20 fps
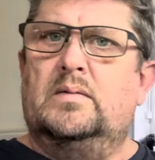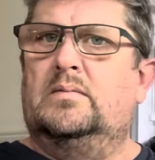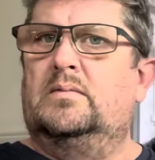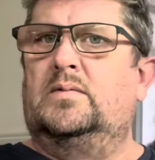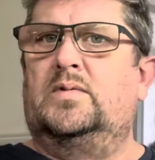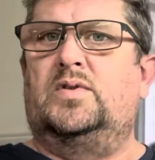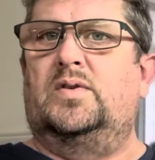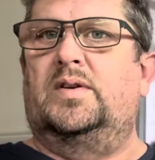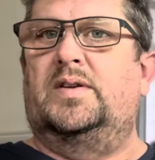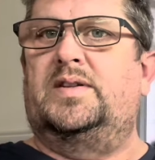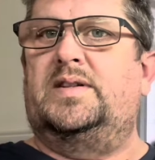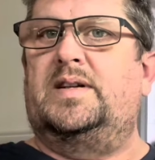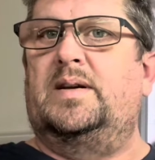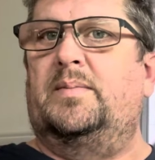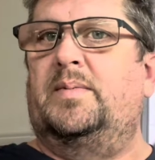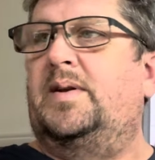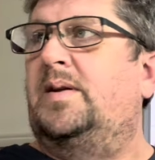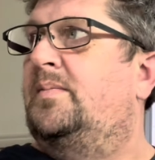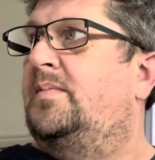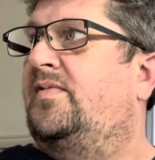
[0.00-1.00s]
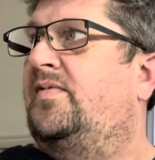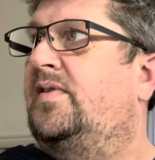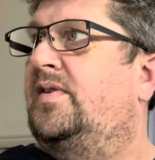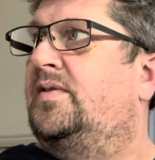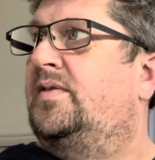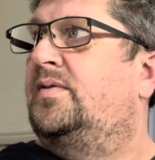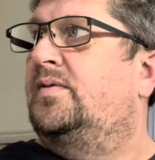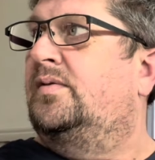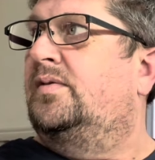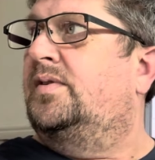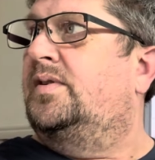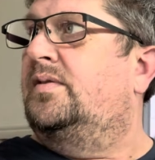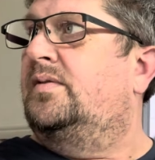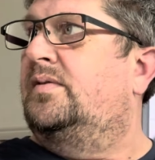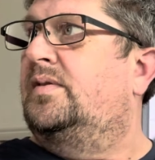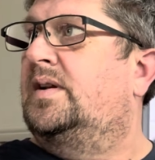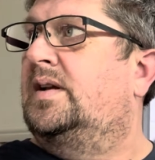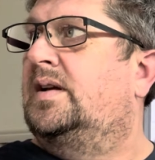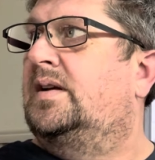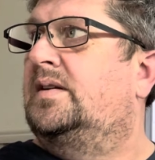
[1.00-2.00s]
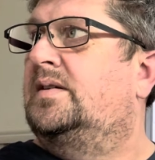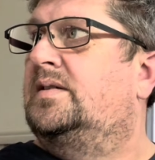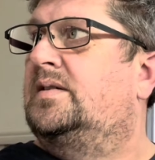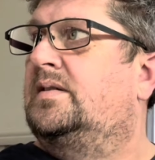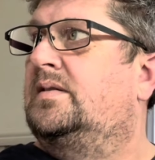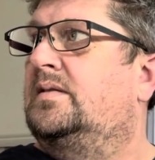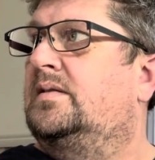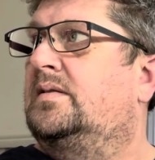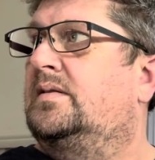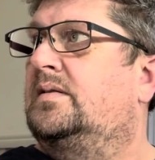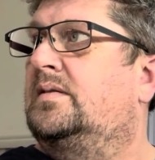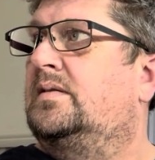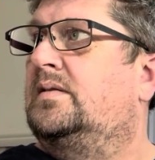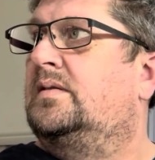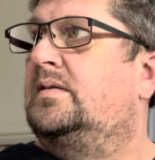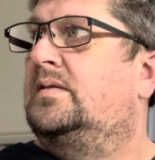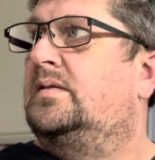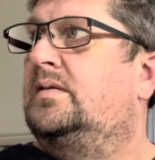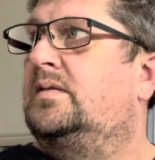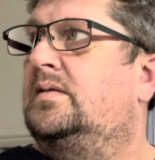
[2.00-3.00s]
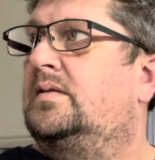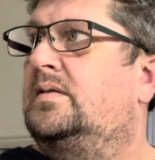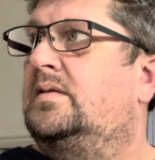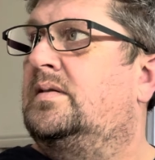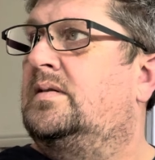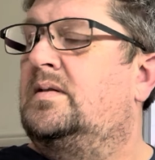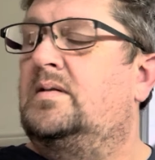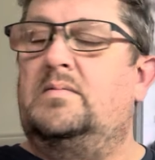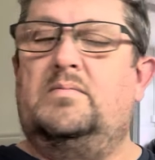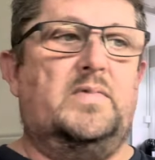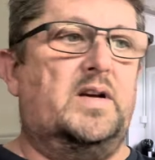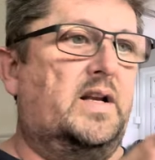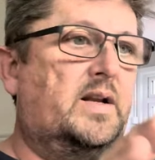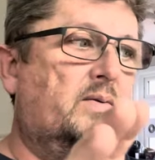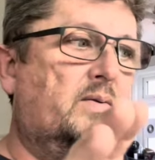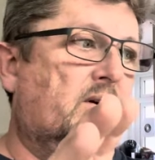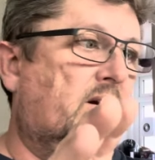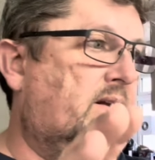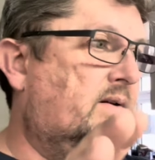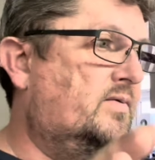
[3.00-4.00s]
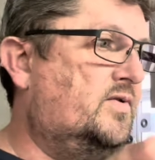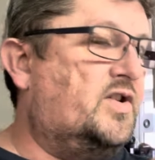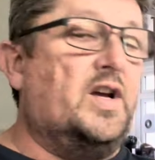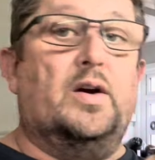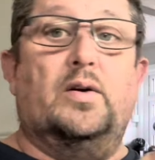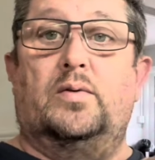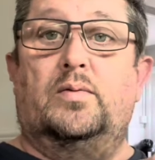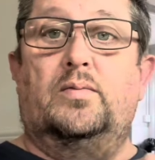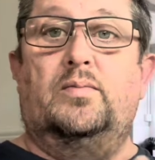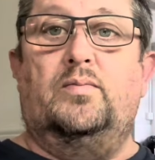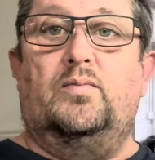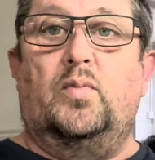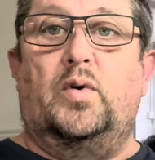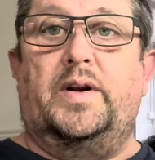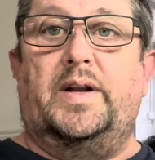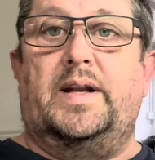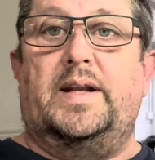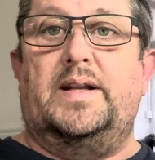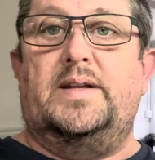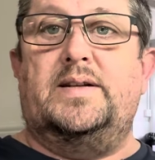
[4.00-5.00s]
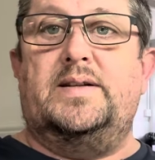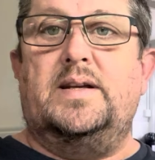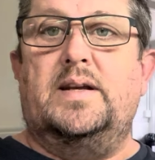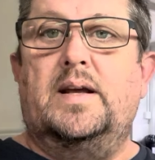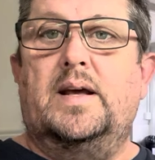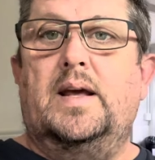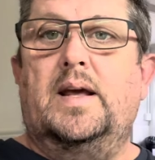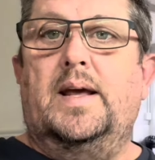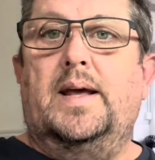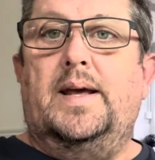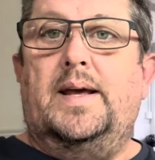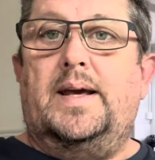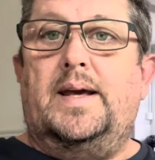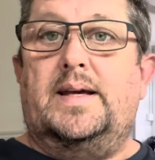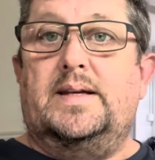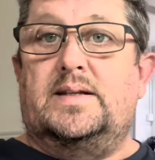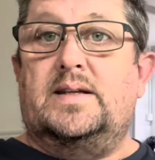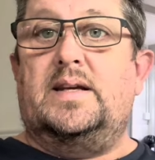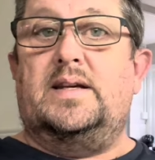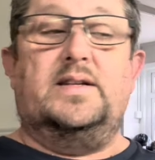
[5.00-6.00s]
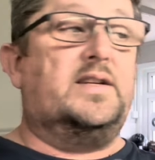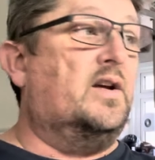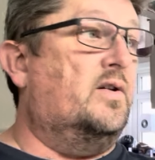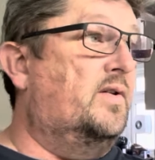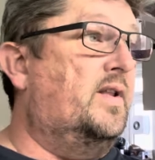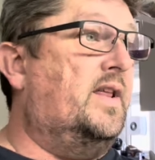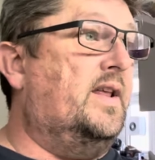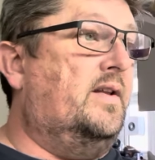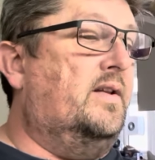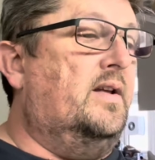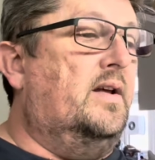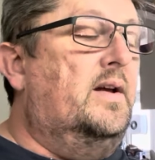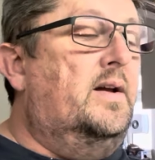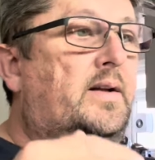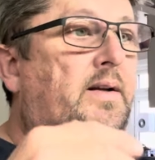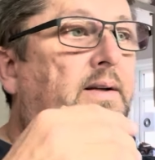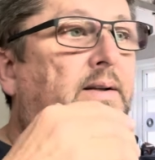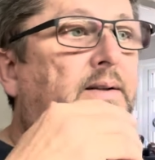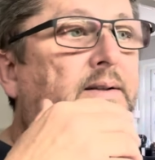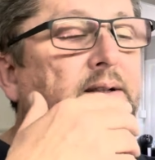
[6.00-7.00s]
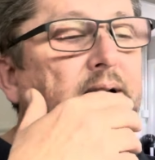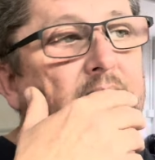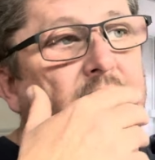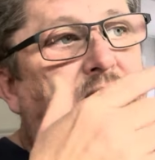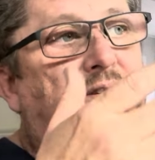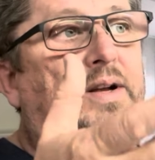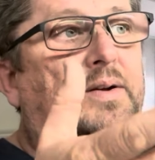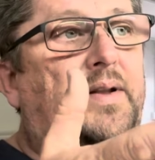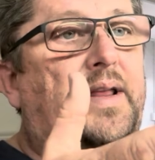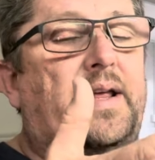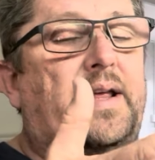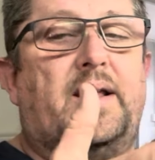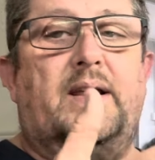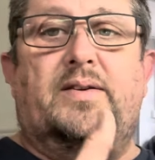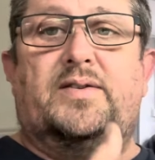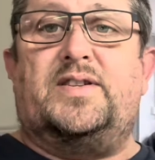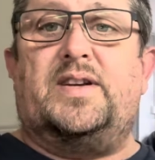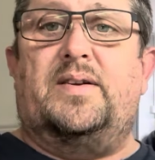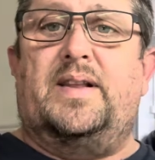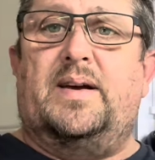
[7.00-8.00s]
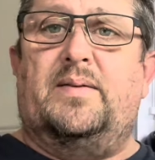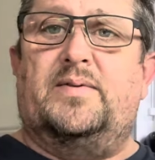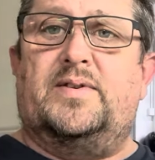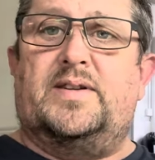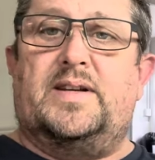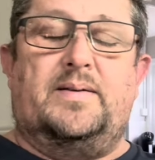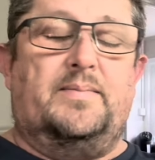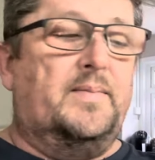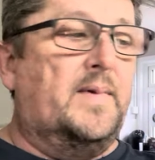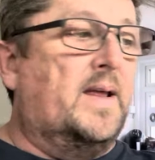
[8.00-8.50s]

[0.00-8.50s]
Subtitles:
So I somebody at my front door doing those. Anyway, so what it is so that and so that was it.